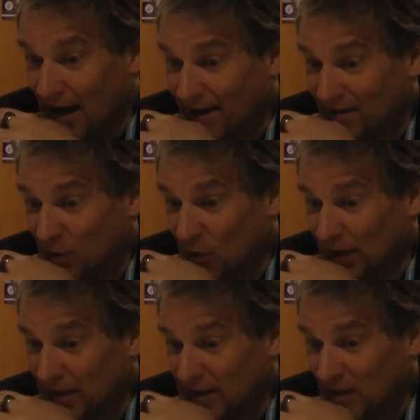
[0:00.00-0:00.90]
have no
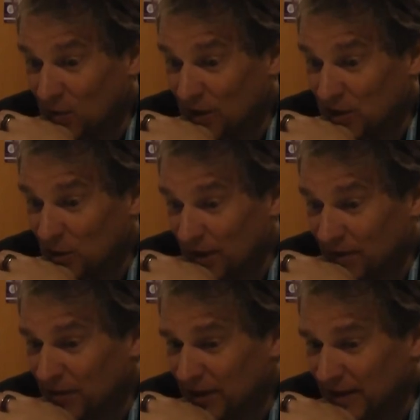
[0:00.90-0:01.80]
idea
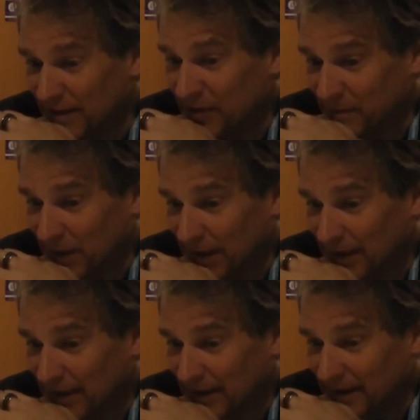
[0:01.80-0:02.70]
whatsoever if my
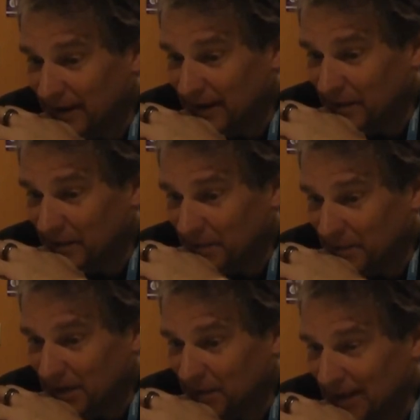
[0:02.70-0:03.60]

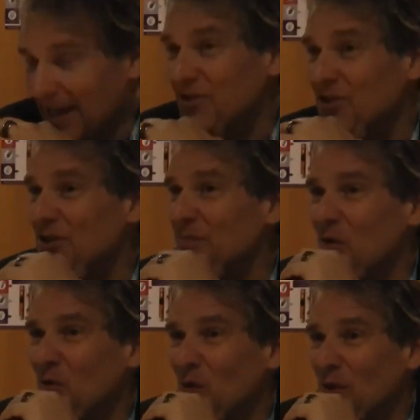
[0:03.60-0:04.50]
guesses
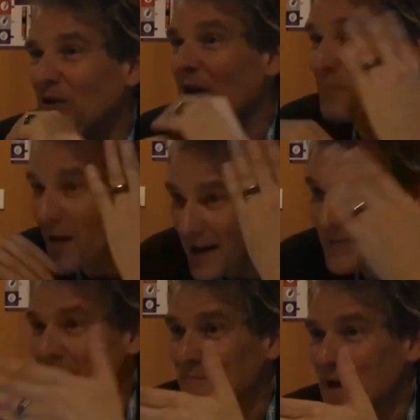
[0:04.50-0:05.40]
about what went on behind that